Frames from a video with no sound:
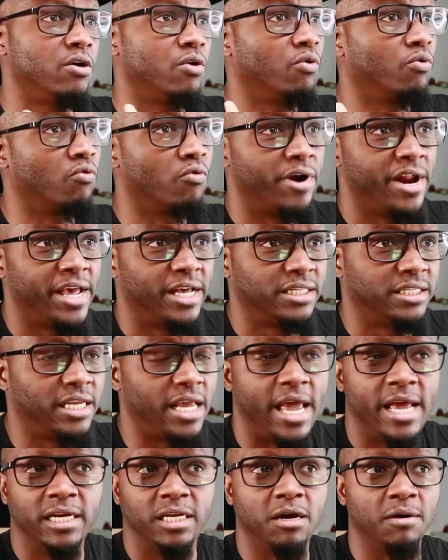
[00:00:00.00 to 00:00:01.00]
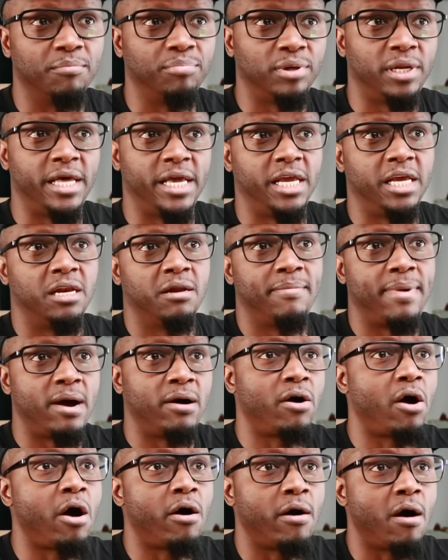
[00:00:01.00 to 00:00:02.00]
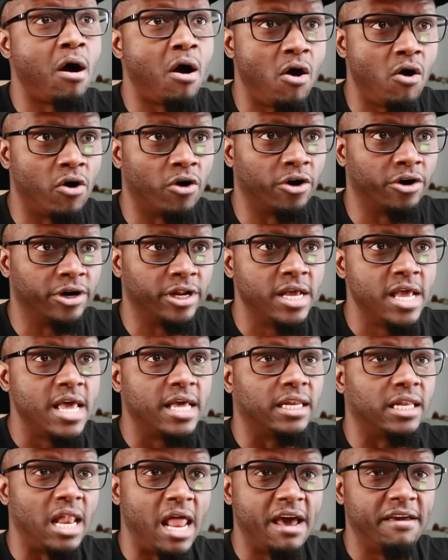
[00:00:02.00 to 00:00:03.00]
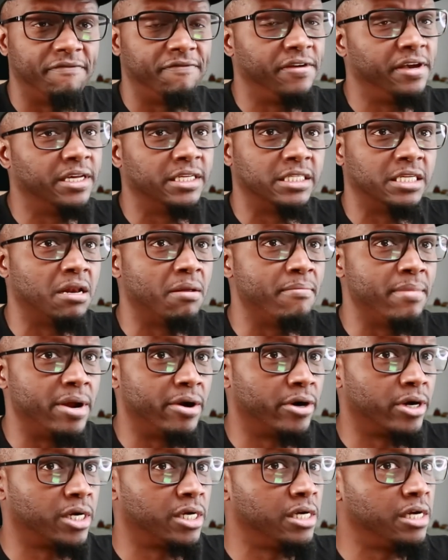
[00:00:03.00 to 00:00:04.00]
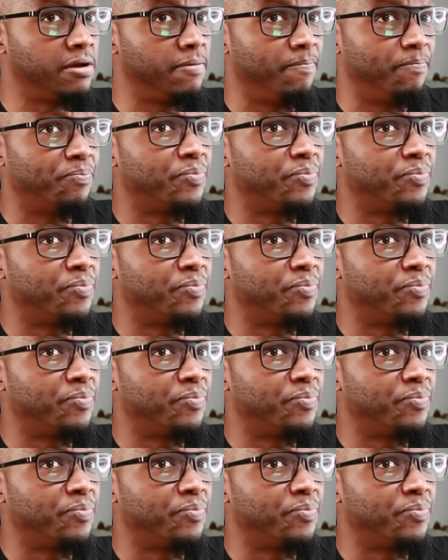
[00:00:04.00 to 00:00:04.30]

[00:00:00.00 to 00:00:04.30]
rant, and complain about how hard life is in America,